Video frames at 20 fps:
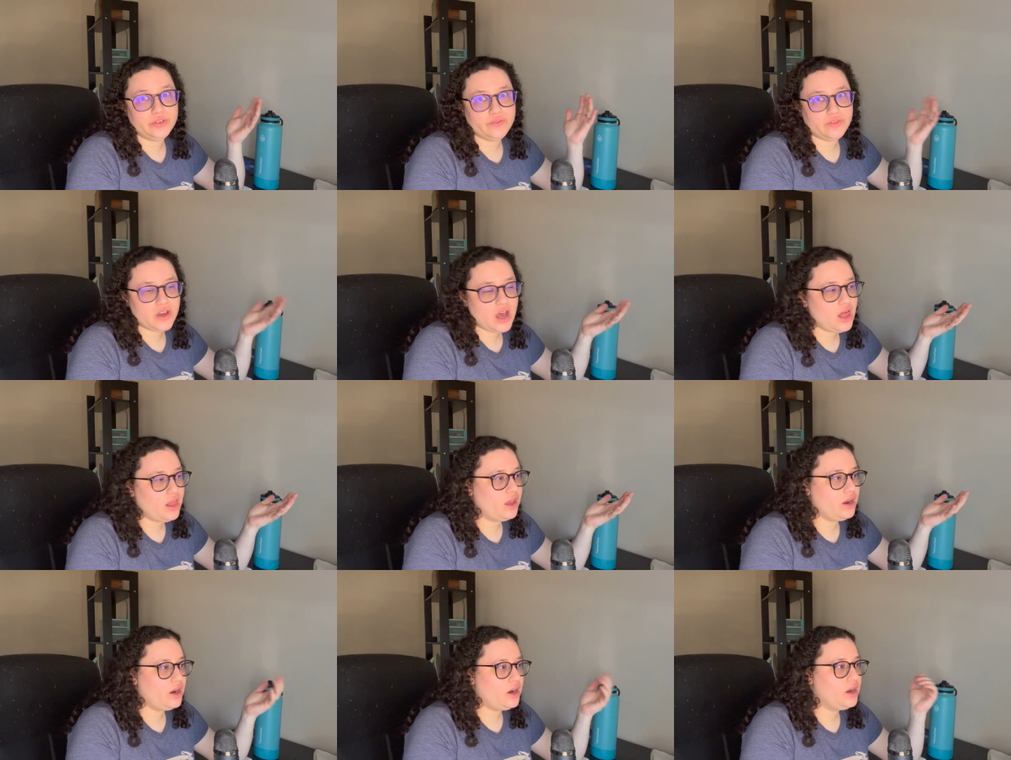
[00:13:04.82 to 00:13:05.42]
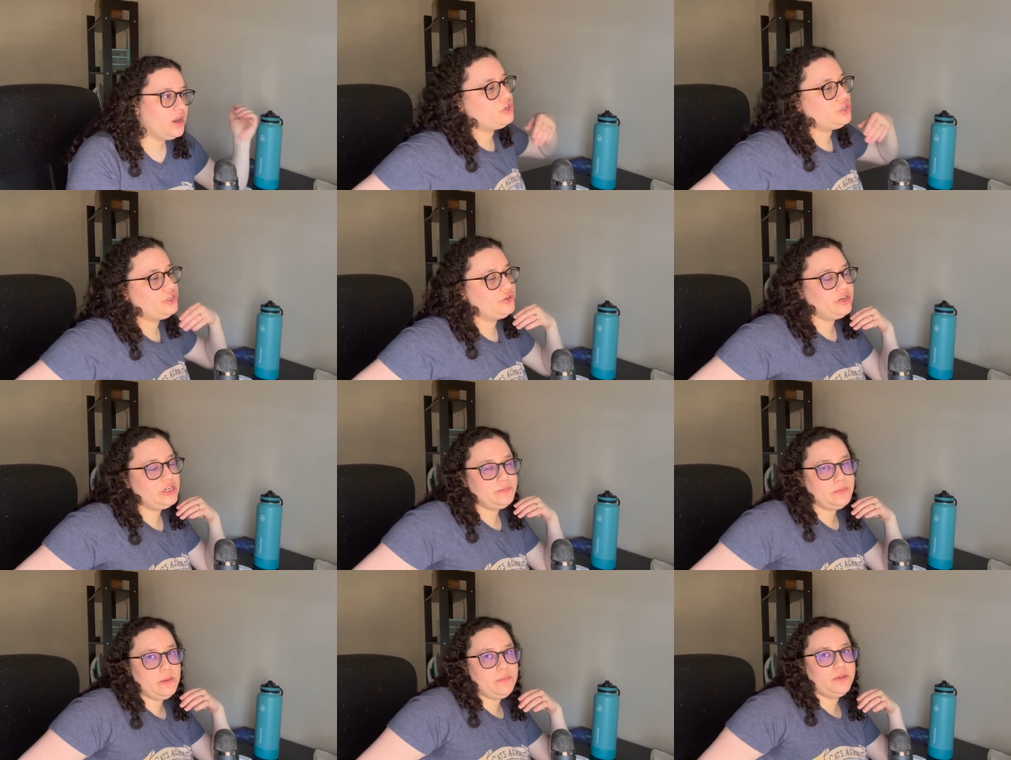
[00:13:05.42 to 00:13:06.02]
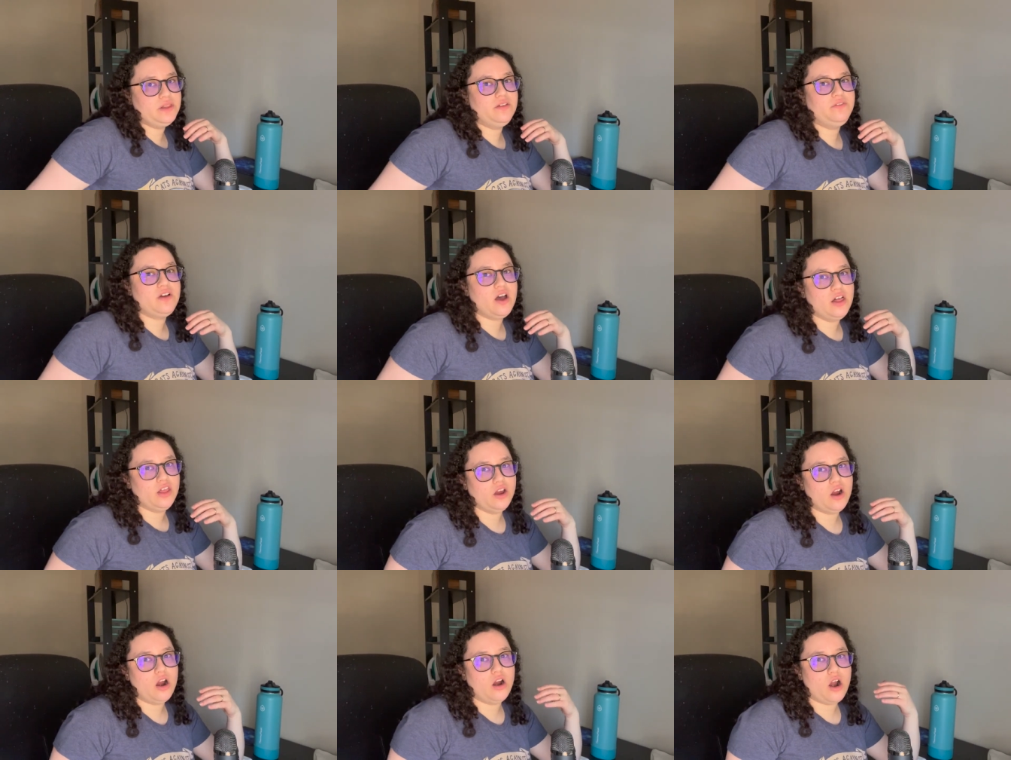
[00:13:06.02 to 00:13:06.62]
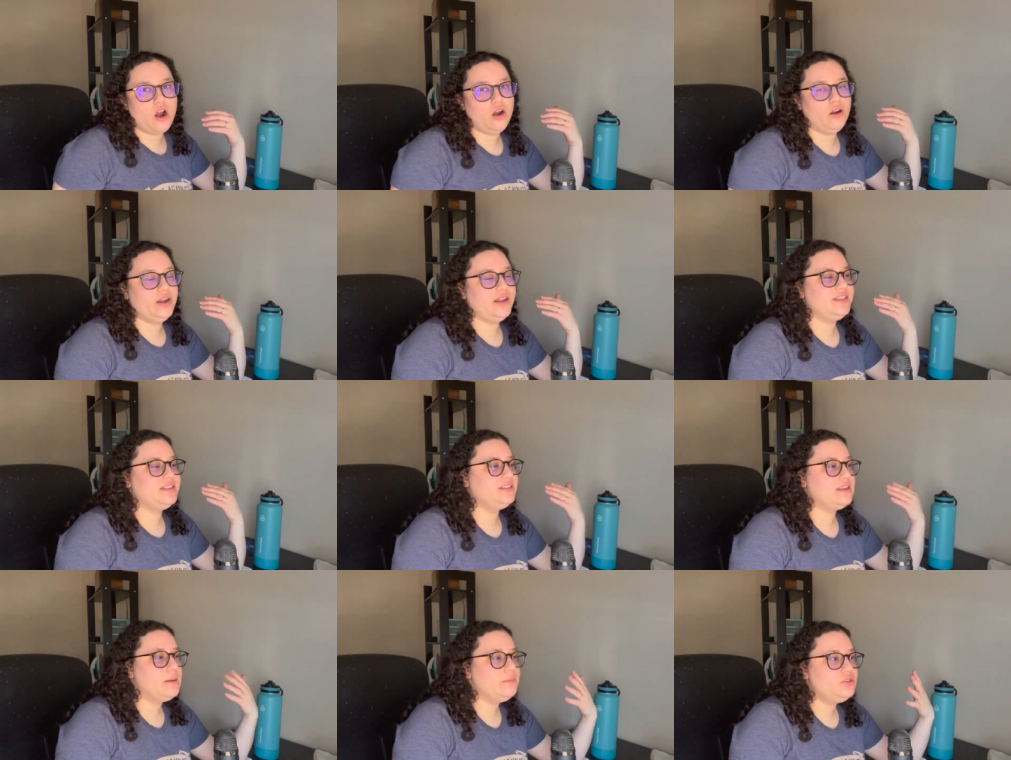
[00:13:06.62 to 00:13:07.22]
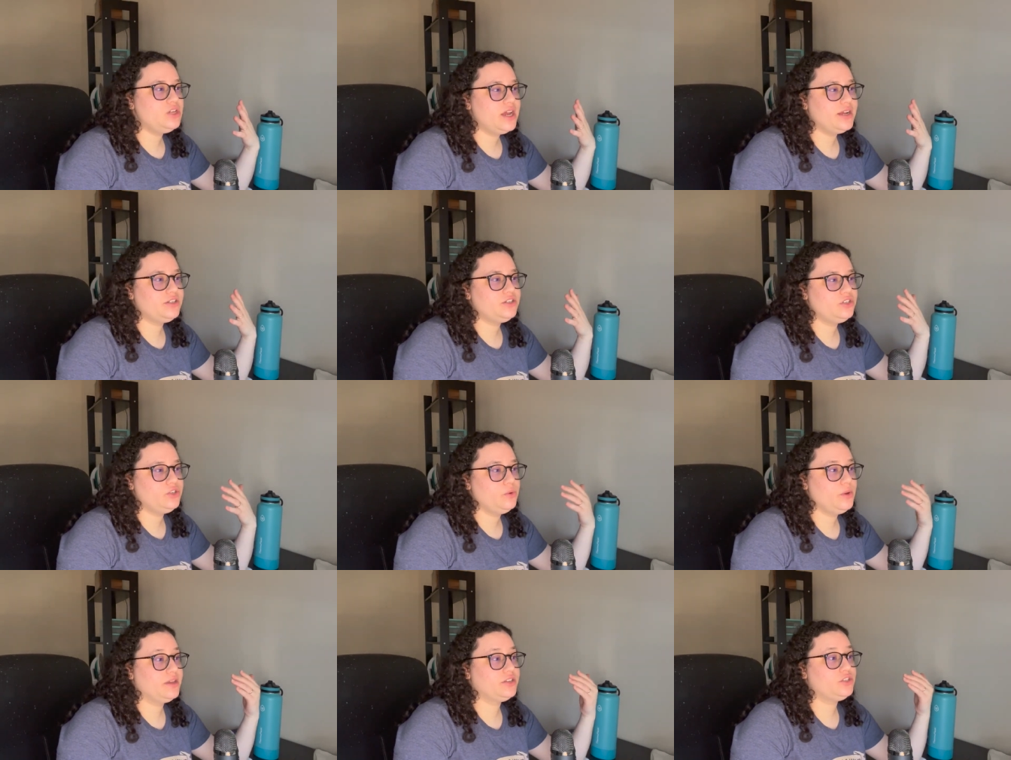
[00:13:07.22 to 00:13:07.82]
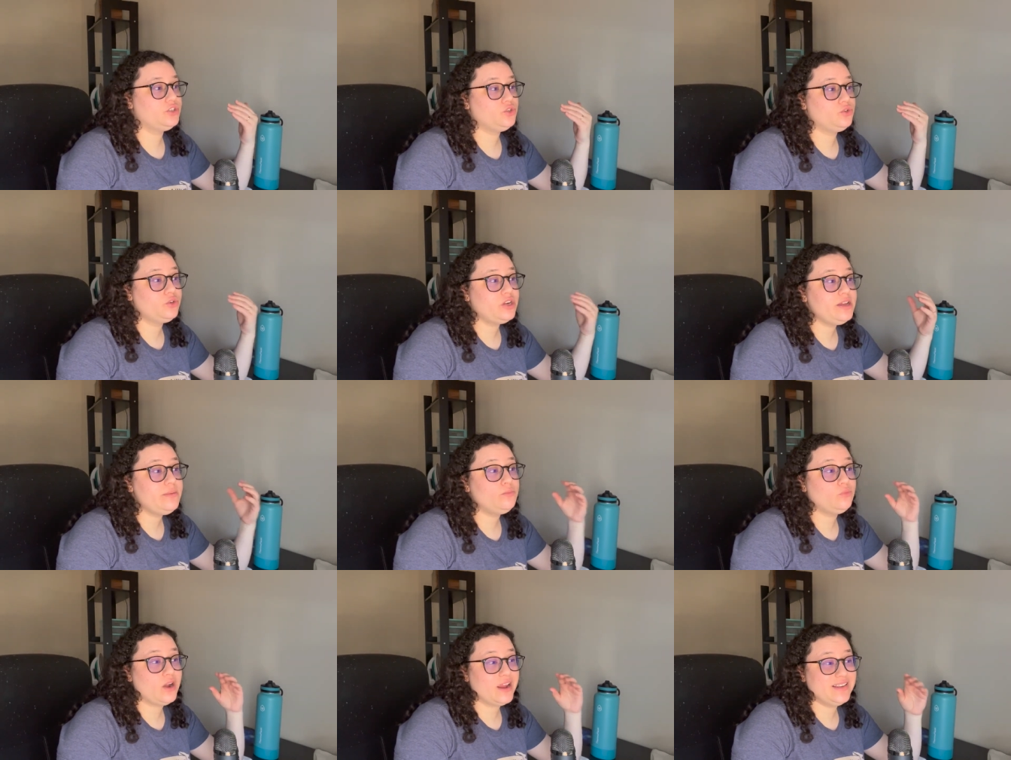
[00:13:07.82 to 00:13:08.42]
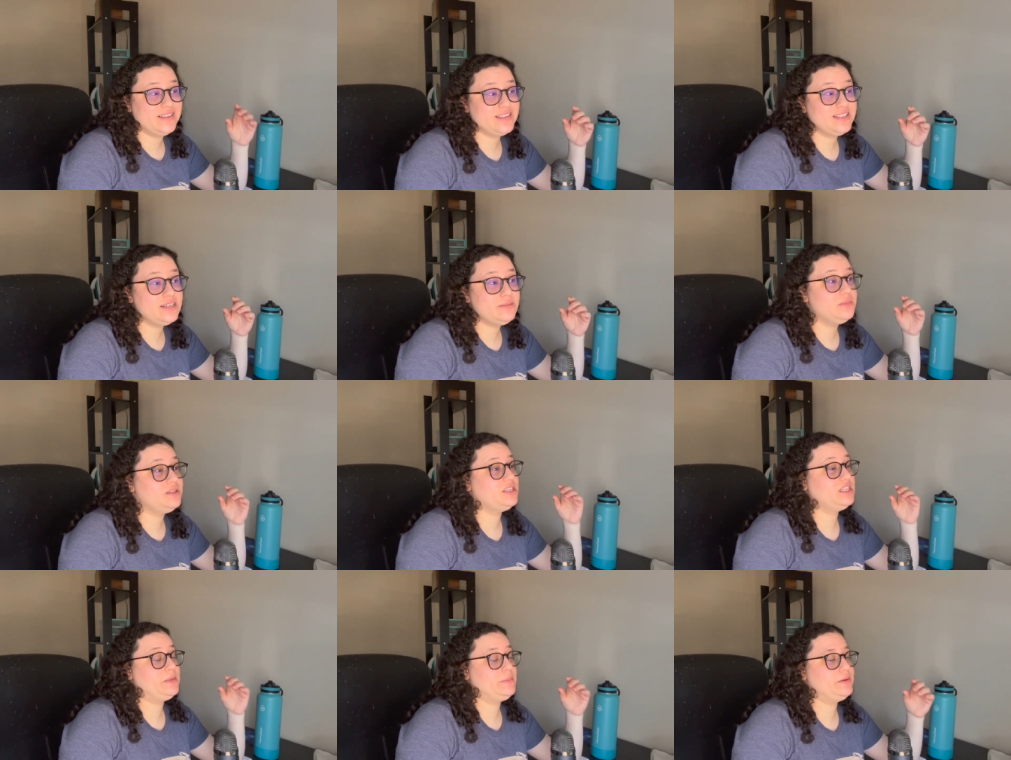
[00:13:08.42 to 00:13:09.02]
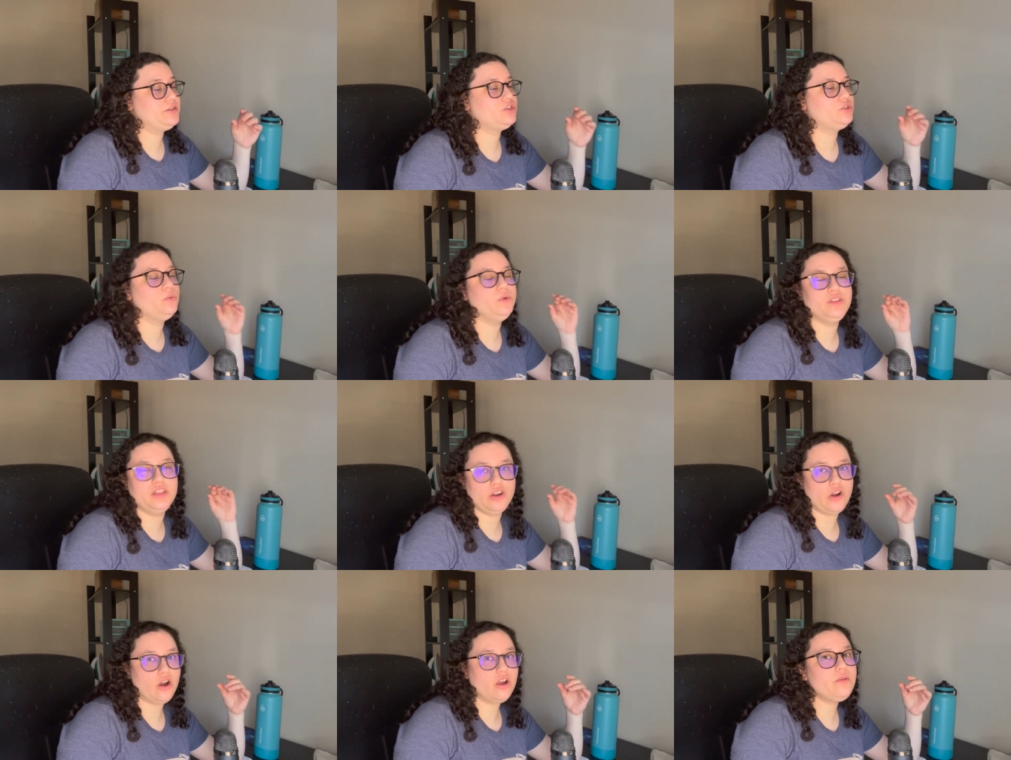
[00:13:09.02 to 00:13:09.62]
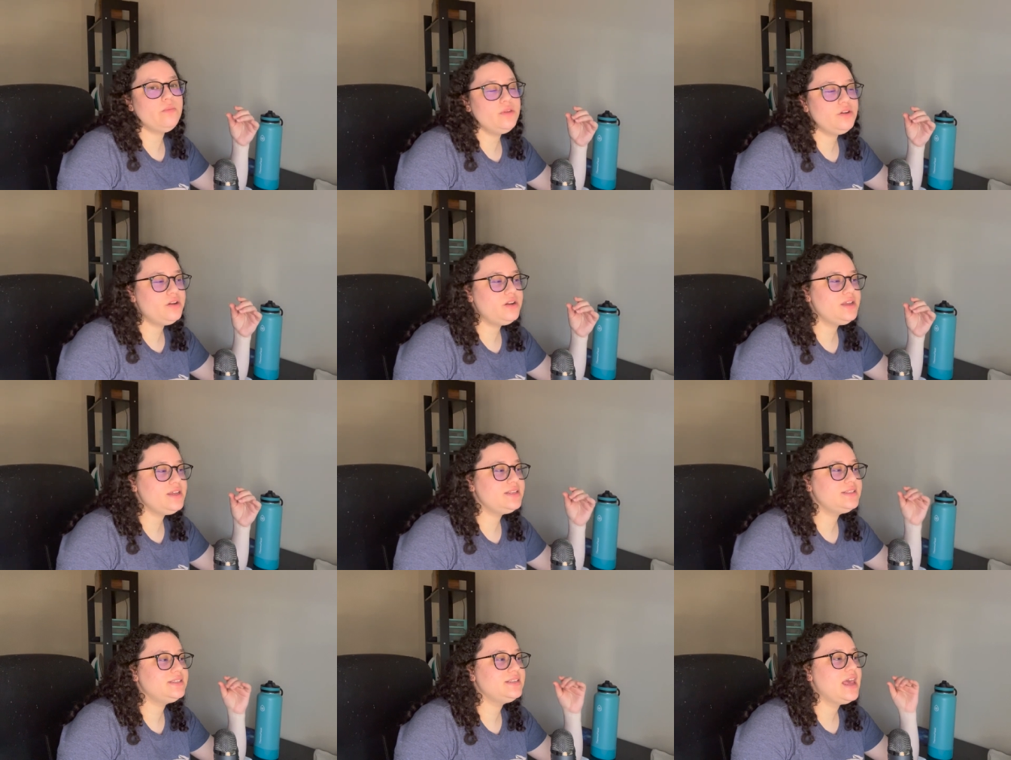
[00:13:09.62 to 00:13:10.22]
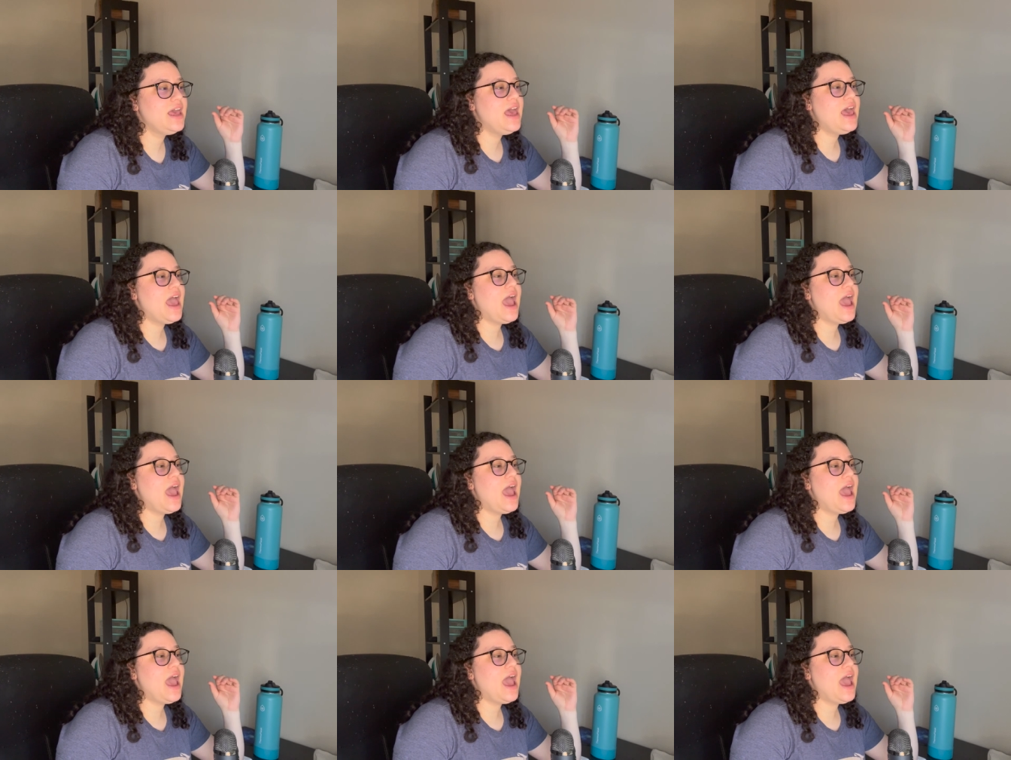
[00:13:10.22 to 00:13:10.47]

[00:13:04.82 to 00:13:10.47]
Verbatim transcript: of color. Jewish people of color are already subject to extreme racism and suspicion within our communities,